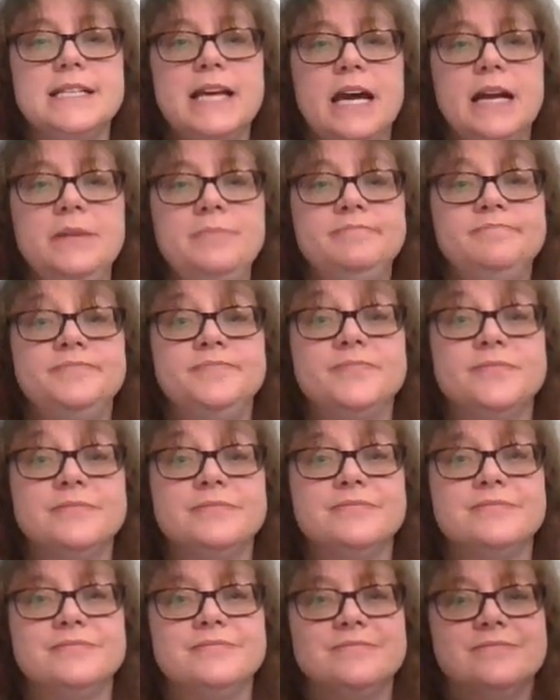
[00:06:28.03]
time,
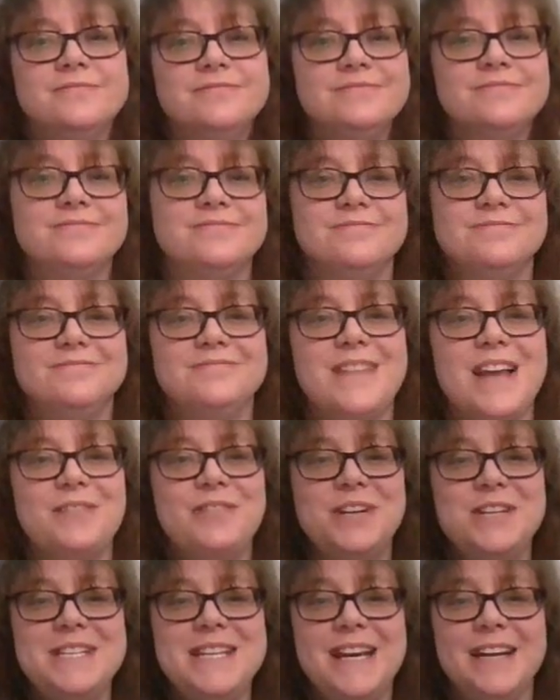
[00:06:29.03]
have
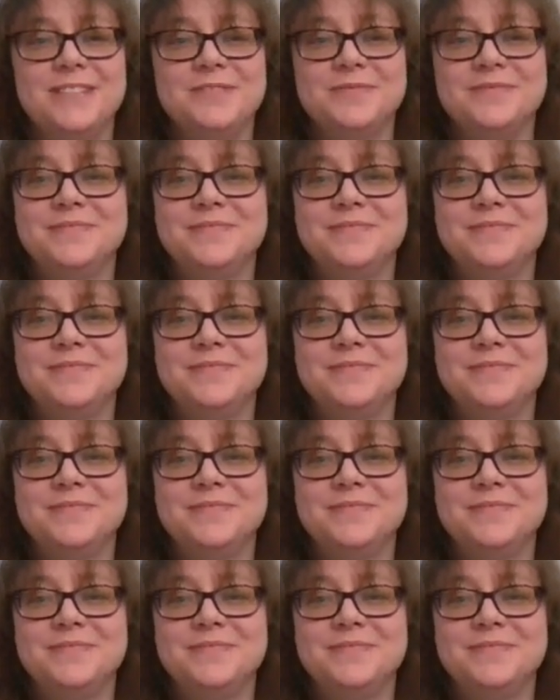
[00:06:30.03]
a good day.